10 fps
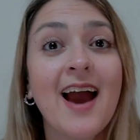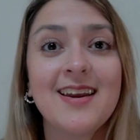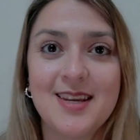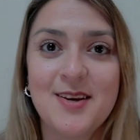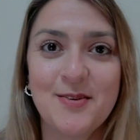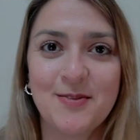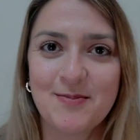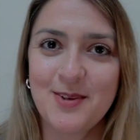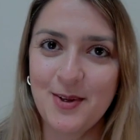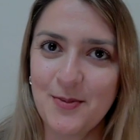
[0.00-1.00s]
I
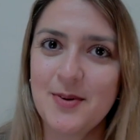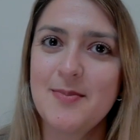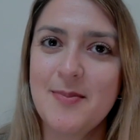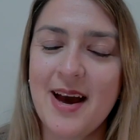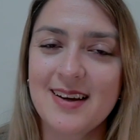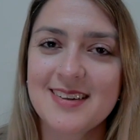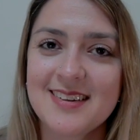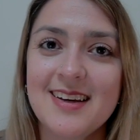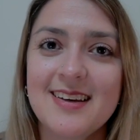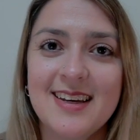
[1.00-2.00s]
knew you would be back.
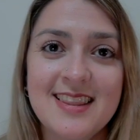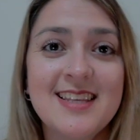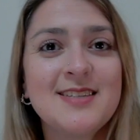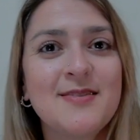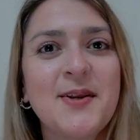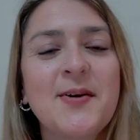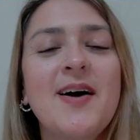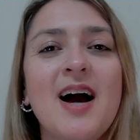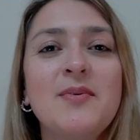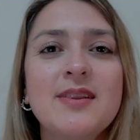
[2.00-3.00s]
In this video,